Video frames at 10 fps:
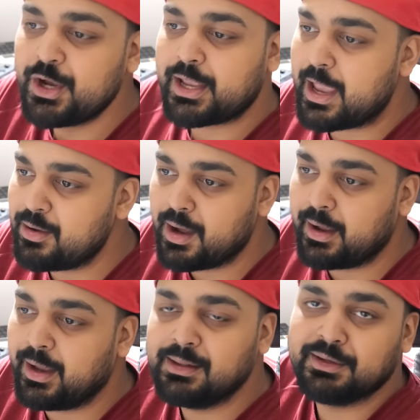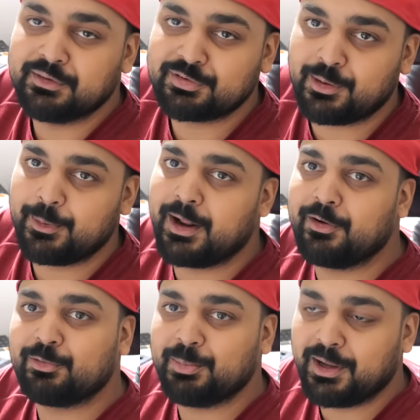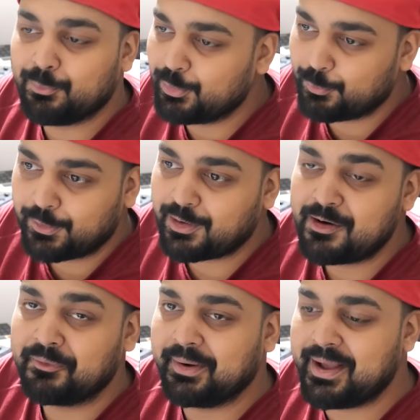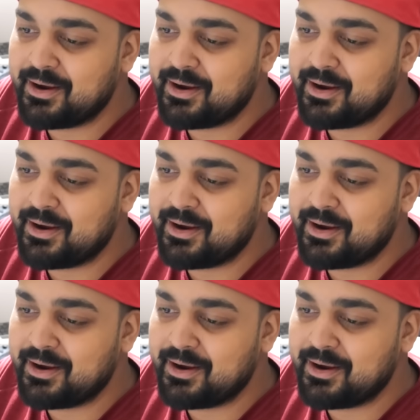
Yeah, you got aliens coming at us, man. We're, we're covering